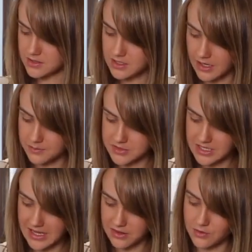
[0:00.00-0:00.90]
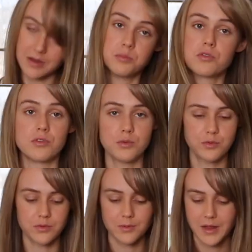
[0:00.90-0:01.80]
come together and proof
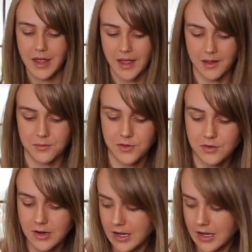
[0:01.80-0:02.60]
and be very